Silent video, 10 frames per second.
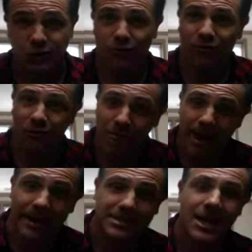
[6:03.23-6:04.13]
or
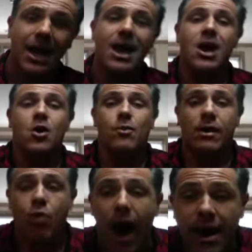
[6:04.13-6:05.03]
formats
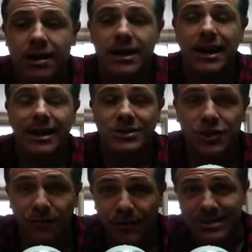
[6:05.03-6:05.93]
require
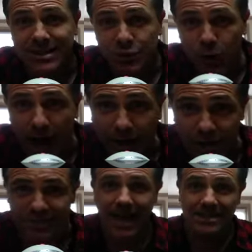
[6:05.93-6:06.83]
different
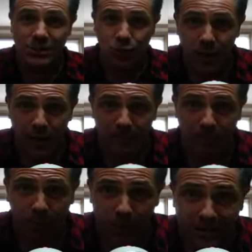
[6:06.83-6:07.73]
strategies. That's really
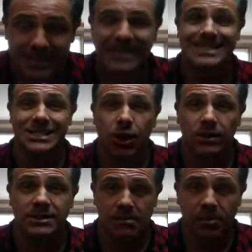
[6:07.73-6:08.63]
important. It's not the
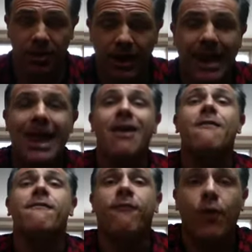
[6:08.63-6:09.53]
same thing.
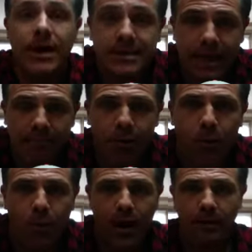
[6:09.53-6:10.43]
For example,
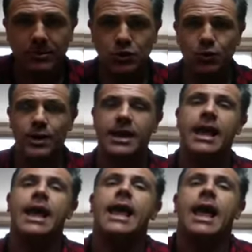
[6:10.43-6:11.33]
when I'm doing
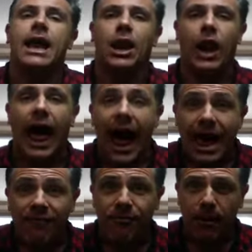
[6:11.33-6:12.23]

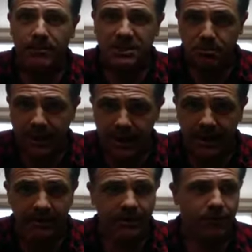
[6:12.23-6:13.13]
live public
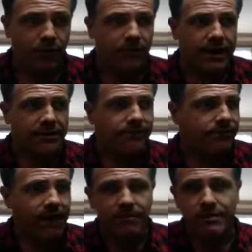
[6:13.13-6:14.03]
speaking in front of like
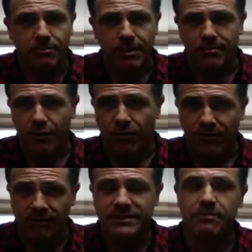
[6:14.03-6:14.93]
500 people or
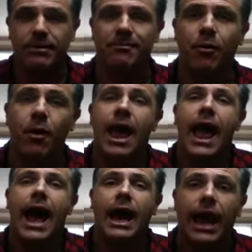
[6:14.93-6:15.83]
50 people.
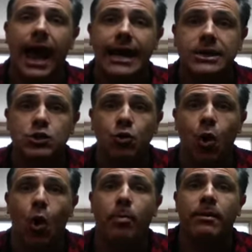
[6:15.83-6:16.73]
I like to
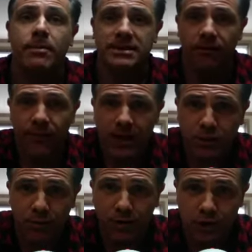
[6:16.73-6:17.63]
open a
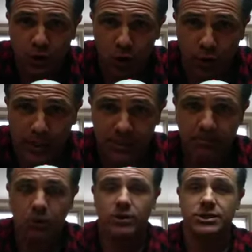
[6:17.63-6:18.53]
presentation with stories
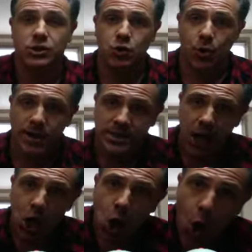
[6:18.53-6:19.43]
because stories
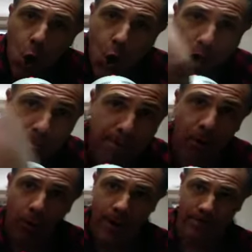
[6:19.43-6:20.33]
hook
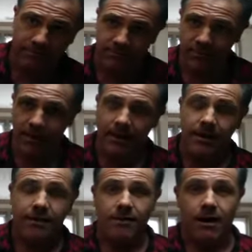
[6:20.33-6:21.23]
people in.
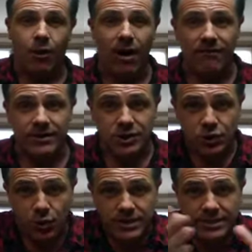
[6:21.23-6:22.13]
However,
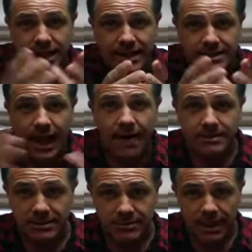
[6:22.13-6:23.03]
stories take time,
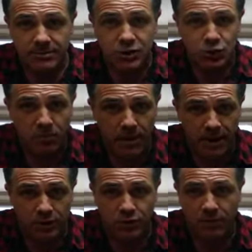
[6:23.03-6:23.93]
sometimes two
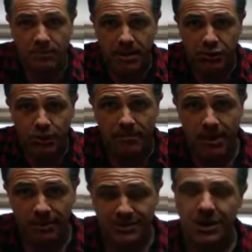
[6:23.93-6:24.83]
minutes or a minute, three
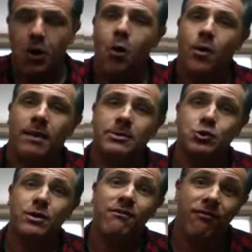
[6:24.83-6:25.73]
minutes. When I'm
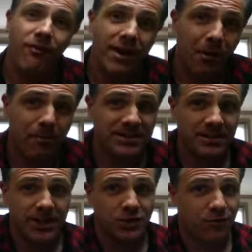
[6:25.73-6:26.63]
doing video
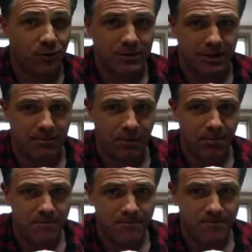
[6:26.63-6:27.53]
presentation, for
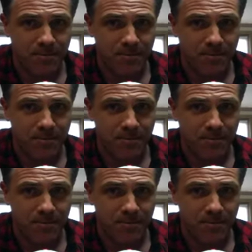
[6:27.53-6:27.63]
example,